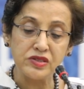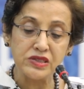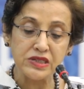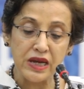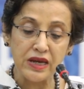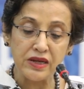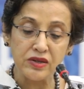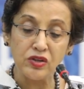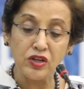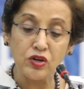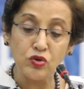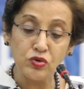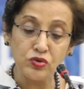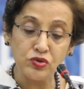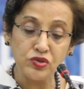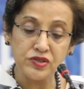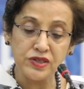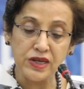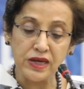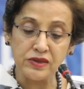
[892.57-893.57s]
sen- the
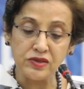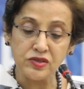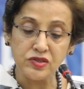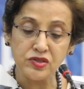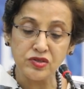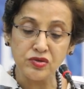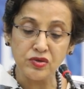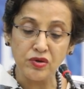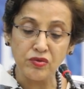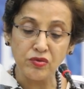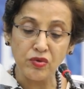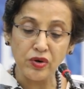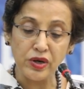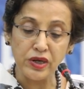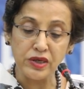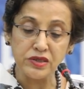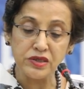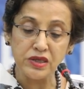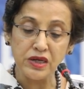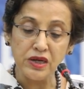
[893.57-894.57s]
good sense to
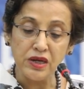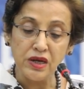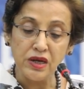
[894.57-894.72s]
avoid